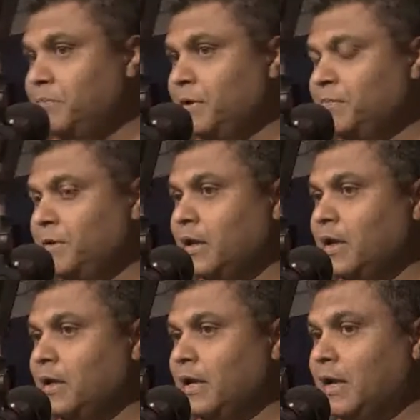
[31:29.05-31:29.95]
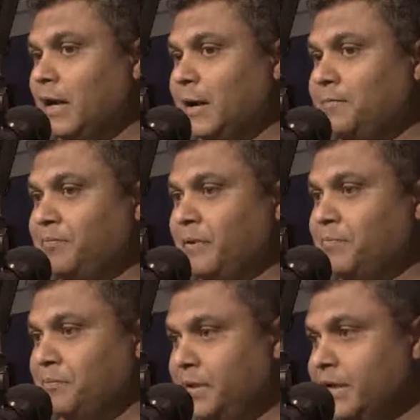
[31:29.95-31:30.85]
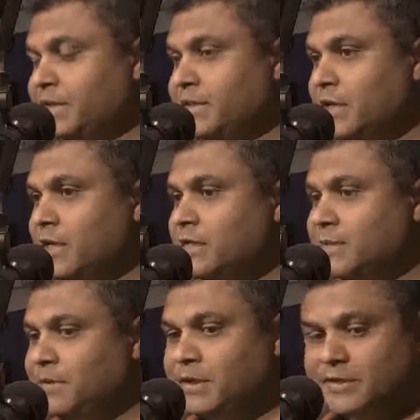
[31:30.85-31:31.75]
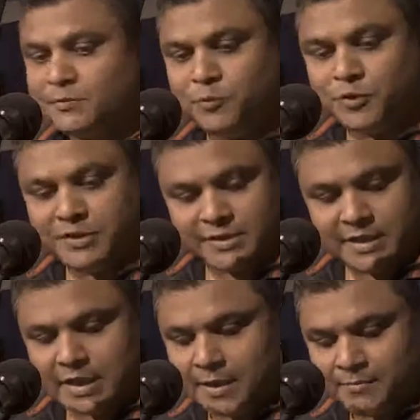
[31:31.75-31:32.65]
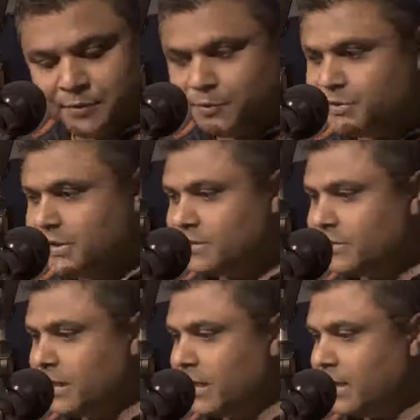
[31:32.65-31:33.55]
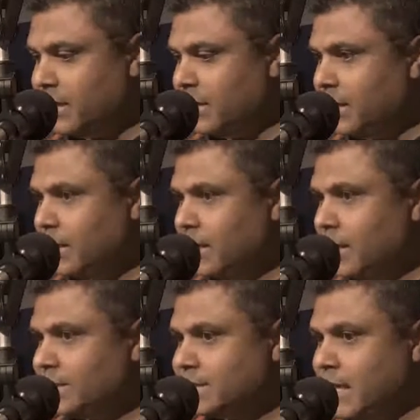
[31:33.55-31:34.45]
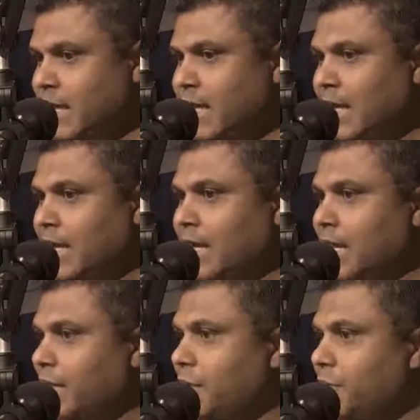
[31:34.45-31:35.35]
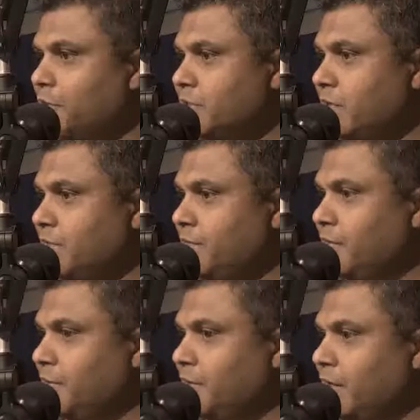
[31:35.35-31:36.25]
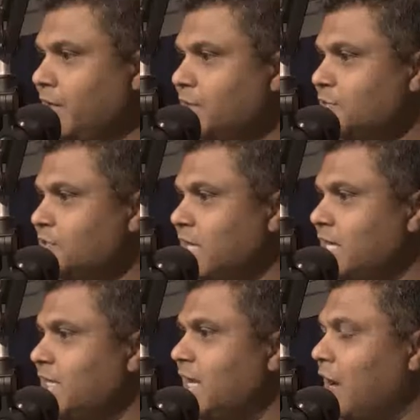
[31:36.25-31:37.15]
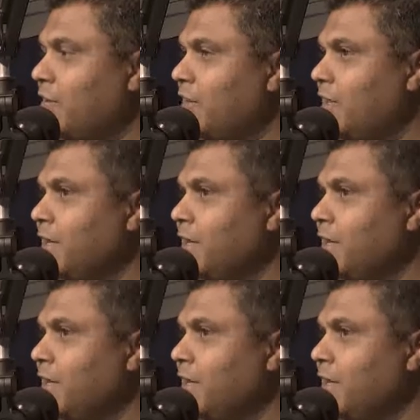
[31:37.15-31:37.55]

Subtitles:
people, peace, some of these words that I'm using today is kind of lacking, you know. So if you look at the society out